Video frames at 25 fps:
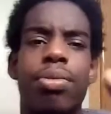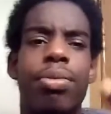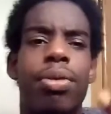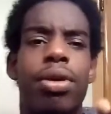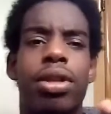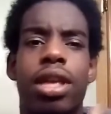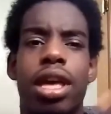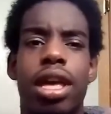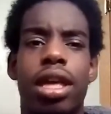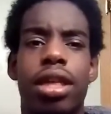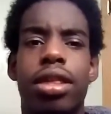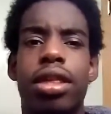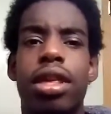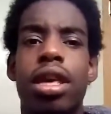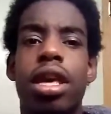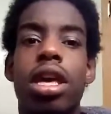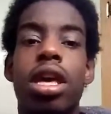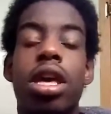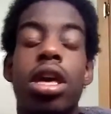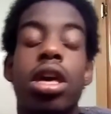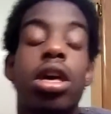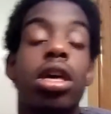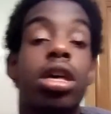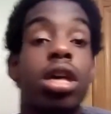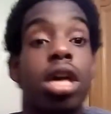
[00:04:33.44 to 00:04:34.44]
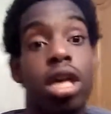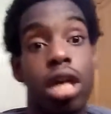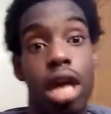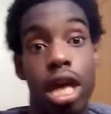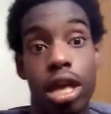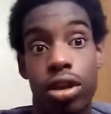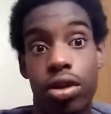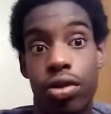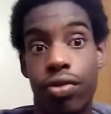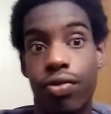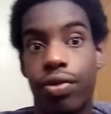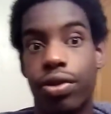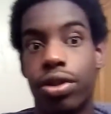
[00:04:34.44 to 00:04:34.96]
two more days. I
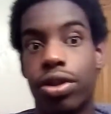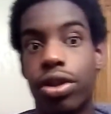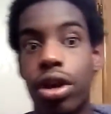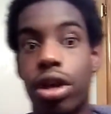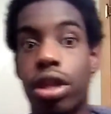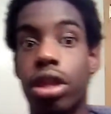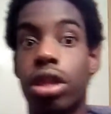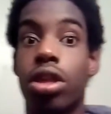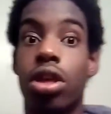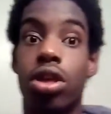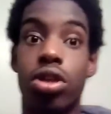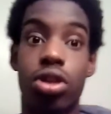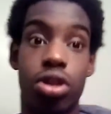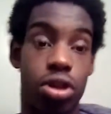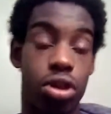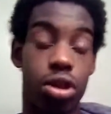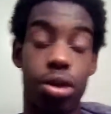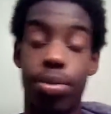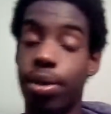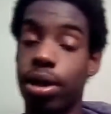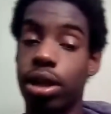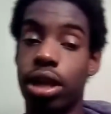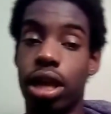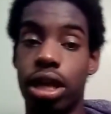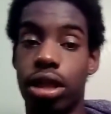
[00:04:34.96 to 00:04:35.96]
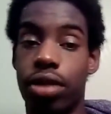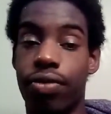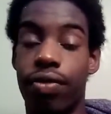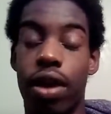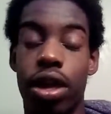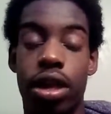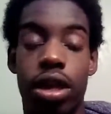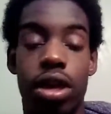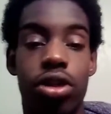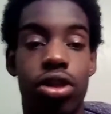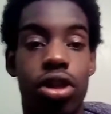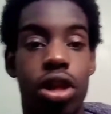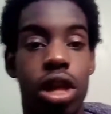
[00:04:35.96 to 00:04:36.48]
know for sure this, two more days of
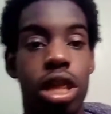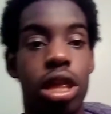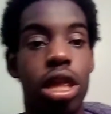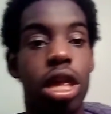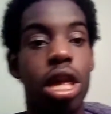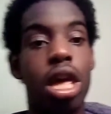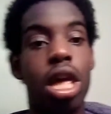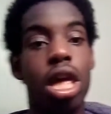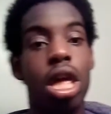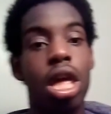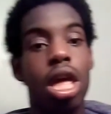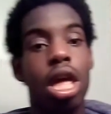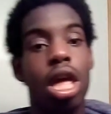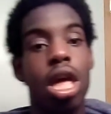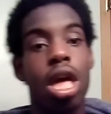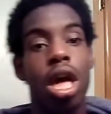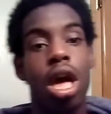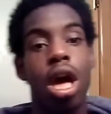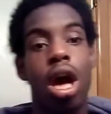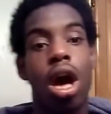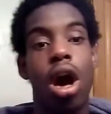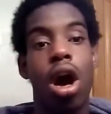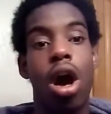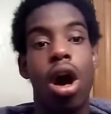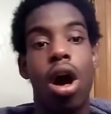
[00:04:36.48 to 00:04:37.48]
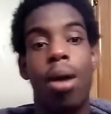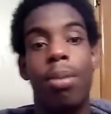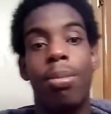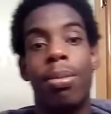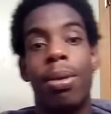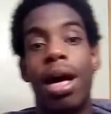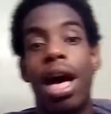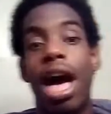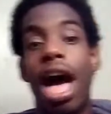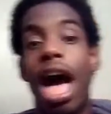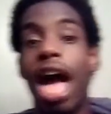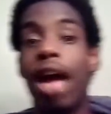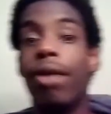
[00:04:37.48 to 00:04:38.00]
audition.
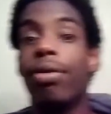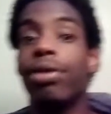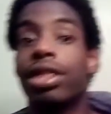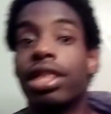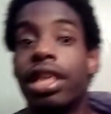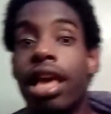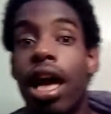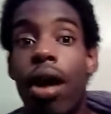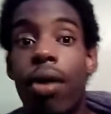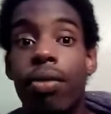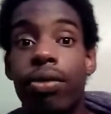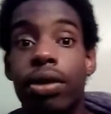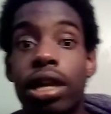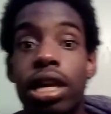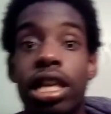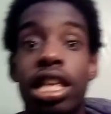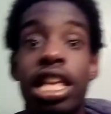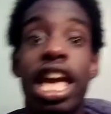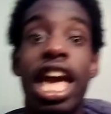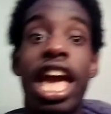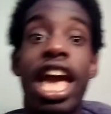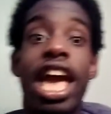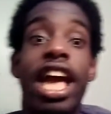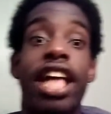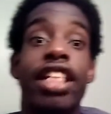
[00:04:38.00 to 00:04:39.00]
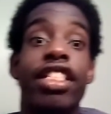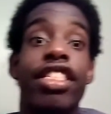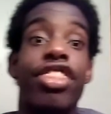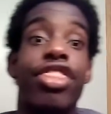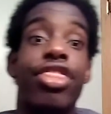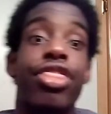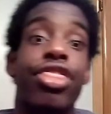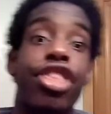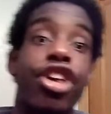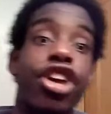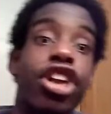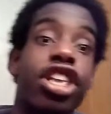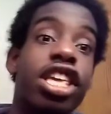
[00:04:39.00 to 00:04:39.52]
Um, I was counting and
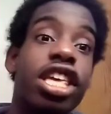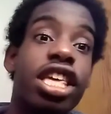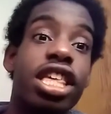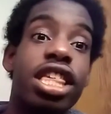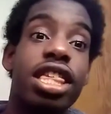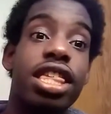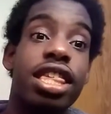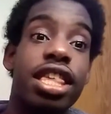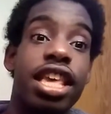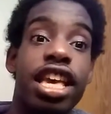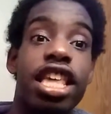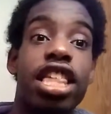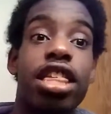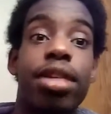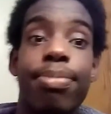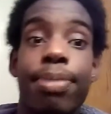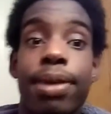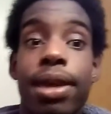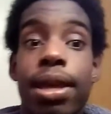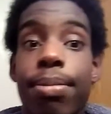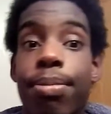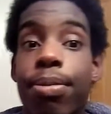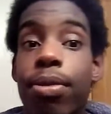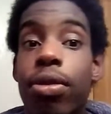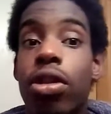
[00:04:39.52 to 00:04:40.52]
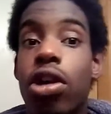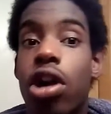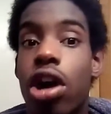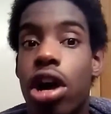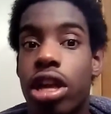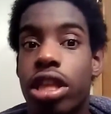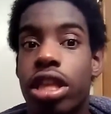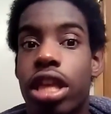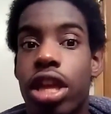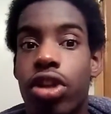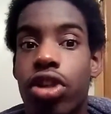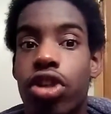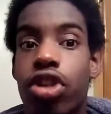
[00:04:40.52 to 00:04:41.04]
36 people
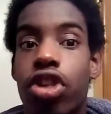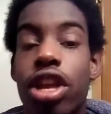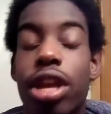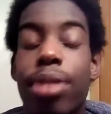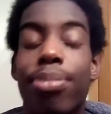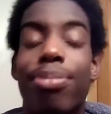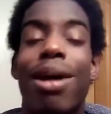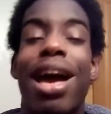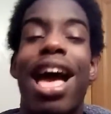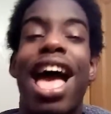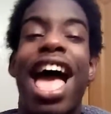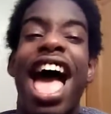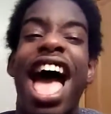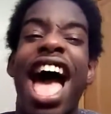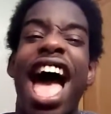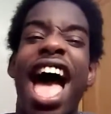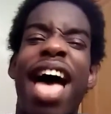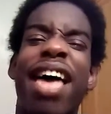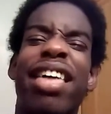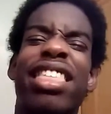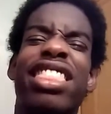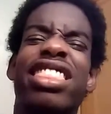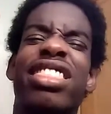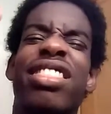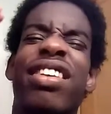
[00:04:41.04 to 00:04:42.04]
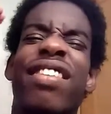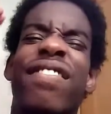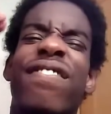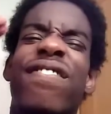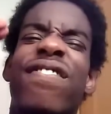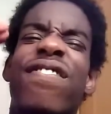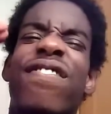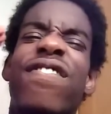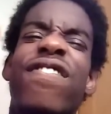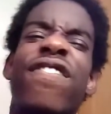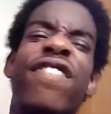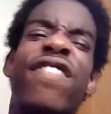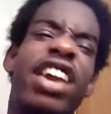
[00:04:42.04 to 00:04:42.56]
are auditioning, but at the
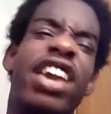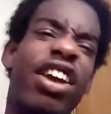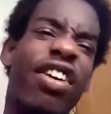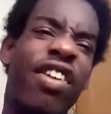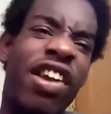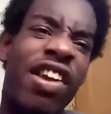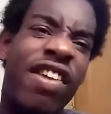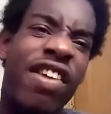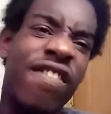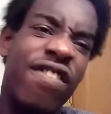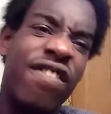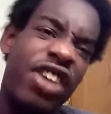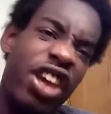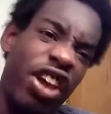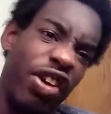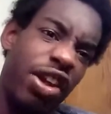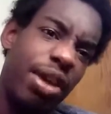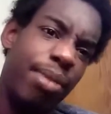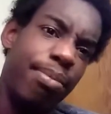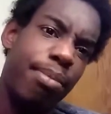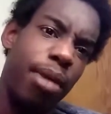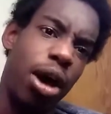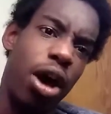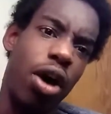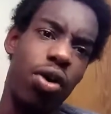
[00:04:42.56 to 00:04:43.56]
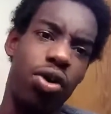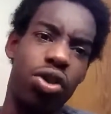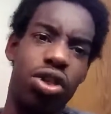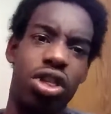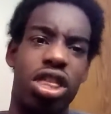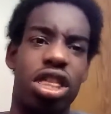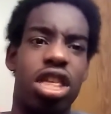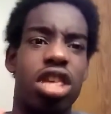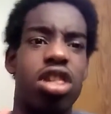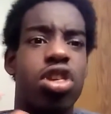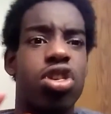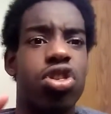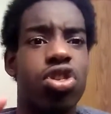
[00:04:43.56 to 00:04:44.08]
very, very most,
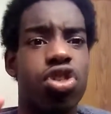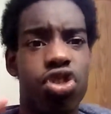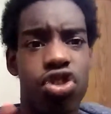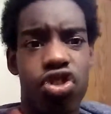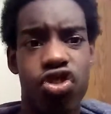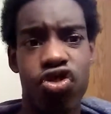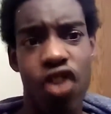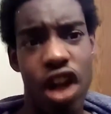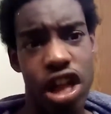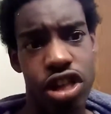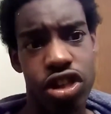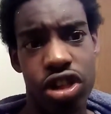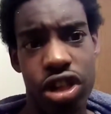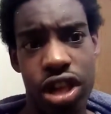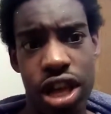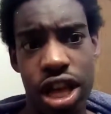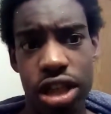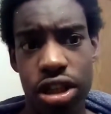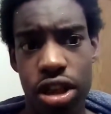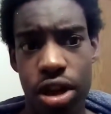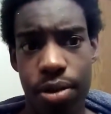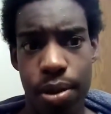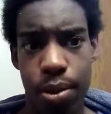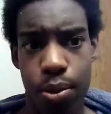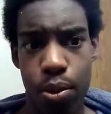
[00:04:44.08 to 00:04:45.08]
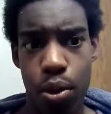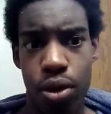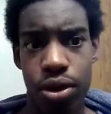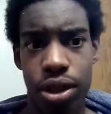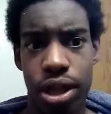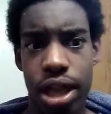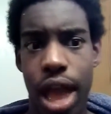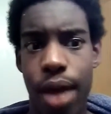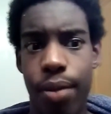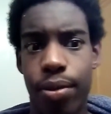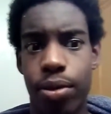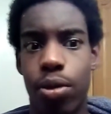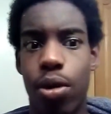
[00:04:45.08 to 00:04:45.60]
and this is stretchy a little bit more than
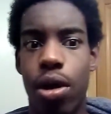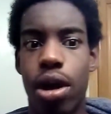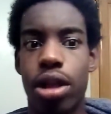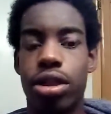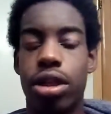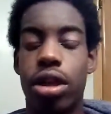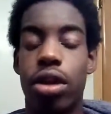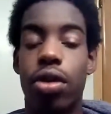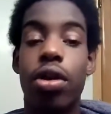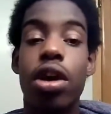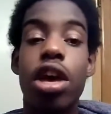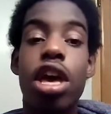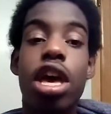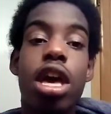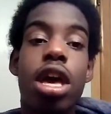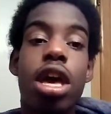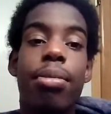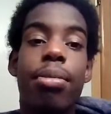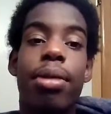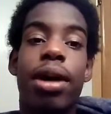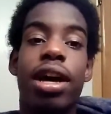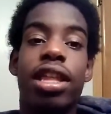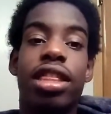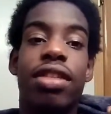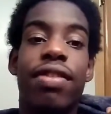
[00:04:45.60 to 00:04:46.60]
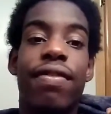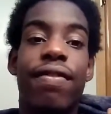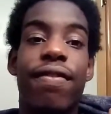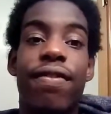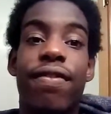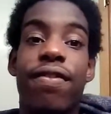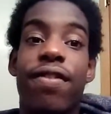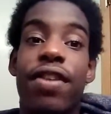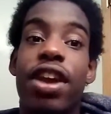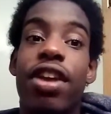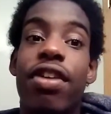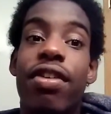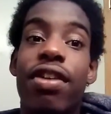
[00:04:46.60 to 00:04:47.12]
I would want to, but at the
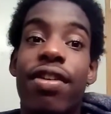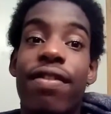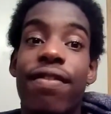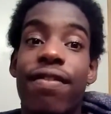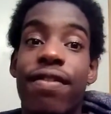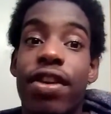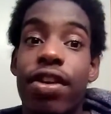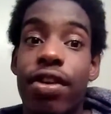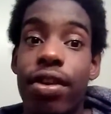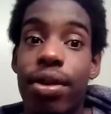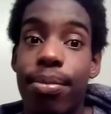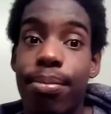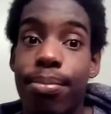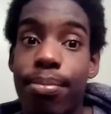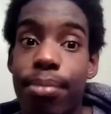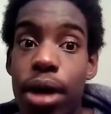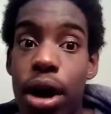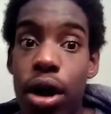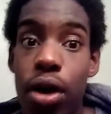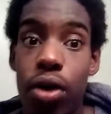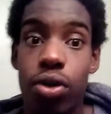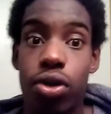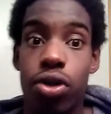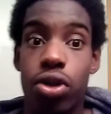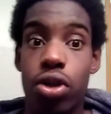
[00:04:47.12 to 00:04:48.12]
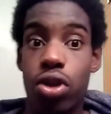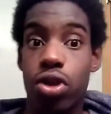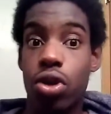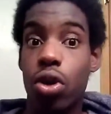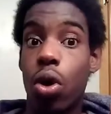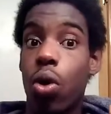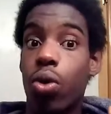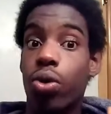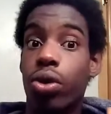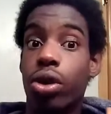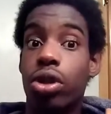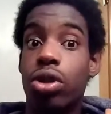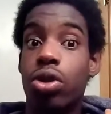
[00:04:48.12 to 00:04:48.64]
very, very most, there's
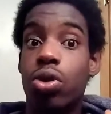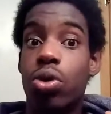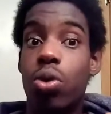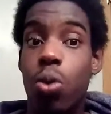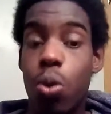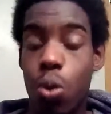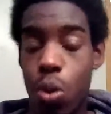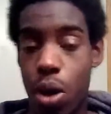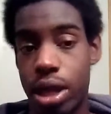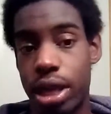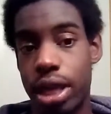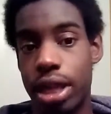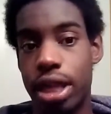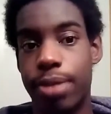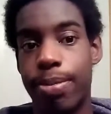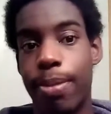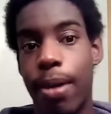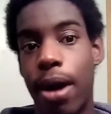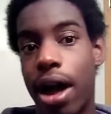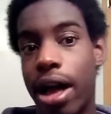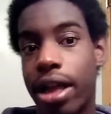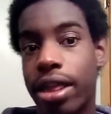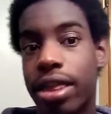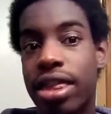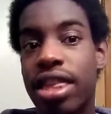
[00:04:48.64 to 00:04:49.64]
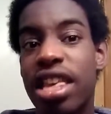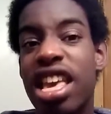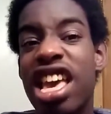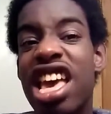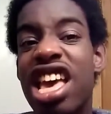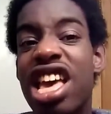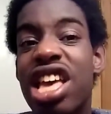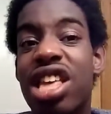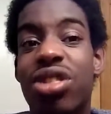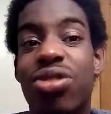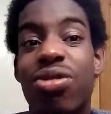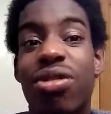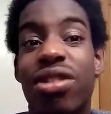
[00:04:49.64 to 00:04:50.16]
only 20 spots.
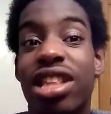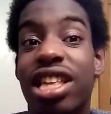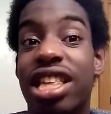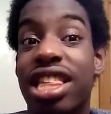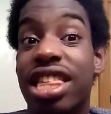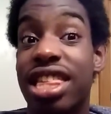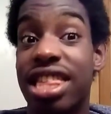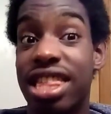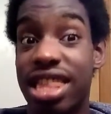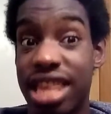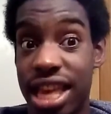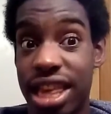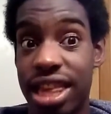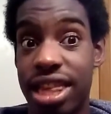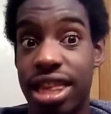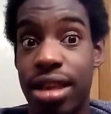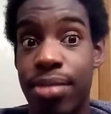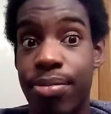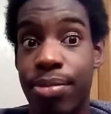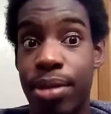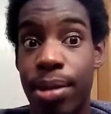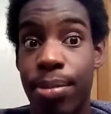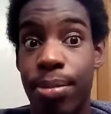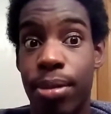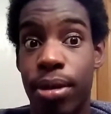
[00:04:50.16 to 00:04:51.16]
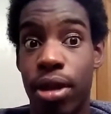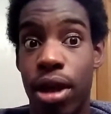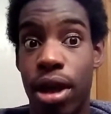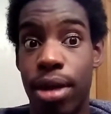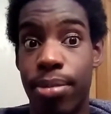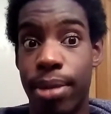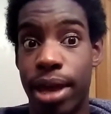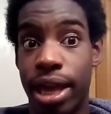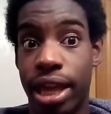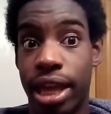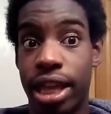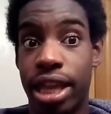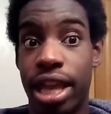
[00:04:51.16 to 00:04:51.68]
So at least 16 people
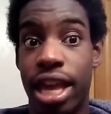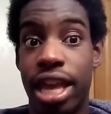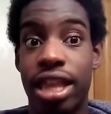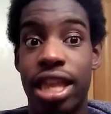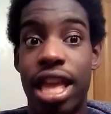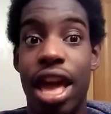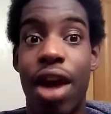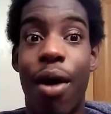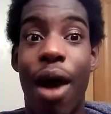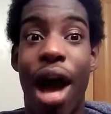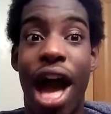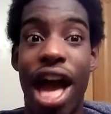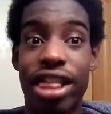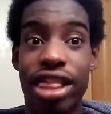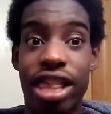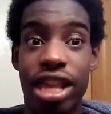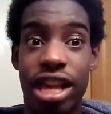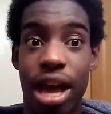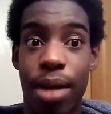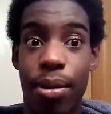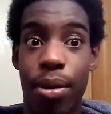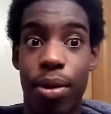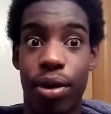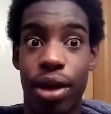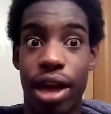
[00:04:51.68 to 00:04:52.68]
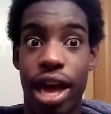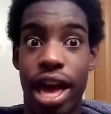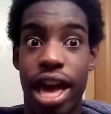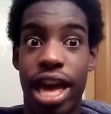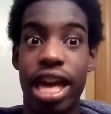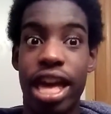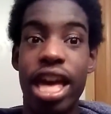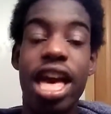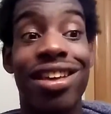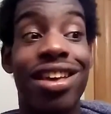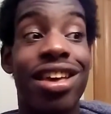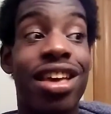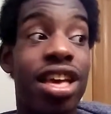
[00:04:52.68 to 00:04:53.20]
aren't making it. Now, I think I'm
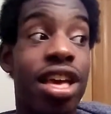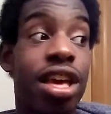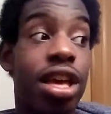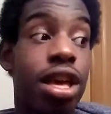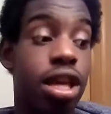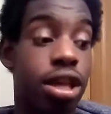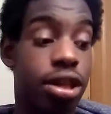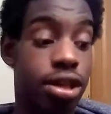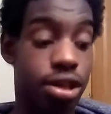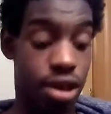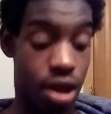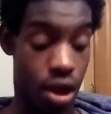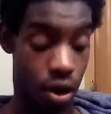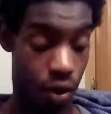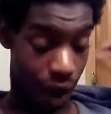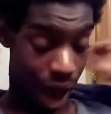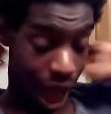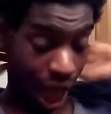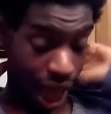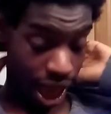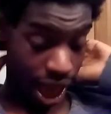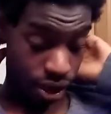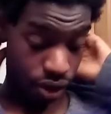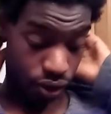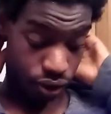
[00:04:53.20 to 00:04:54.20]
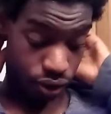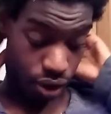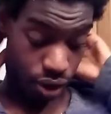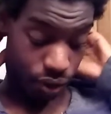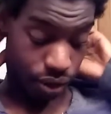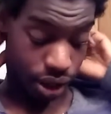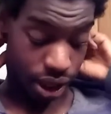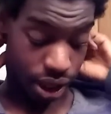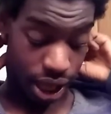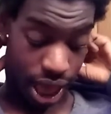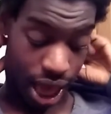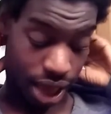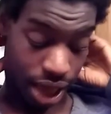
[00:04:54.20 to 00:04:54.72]
okay. So I don't know
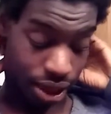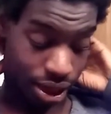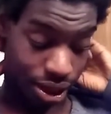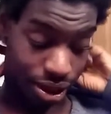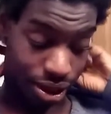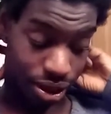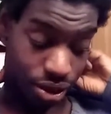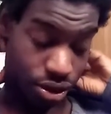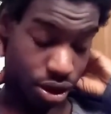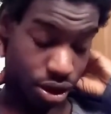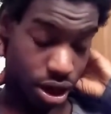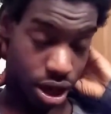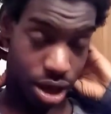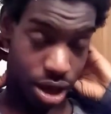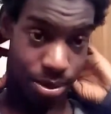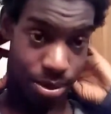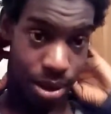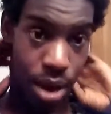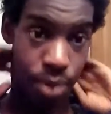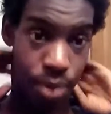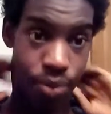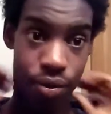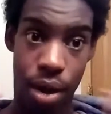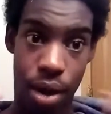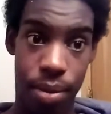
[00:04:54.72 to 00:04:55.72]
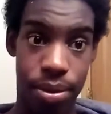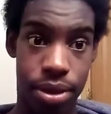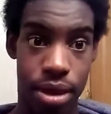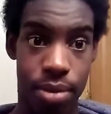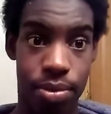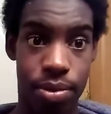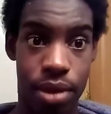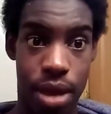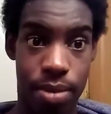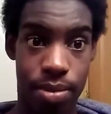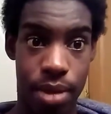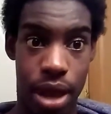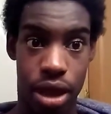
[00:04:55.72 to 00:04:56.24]
when the cast list is going to come out, probably
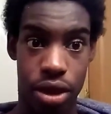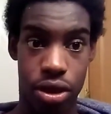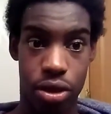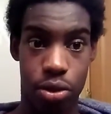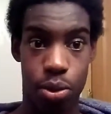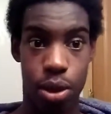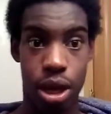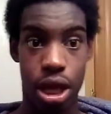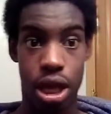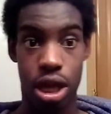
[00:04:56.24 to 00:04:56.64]
sometime next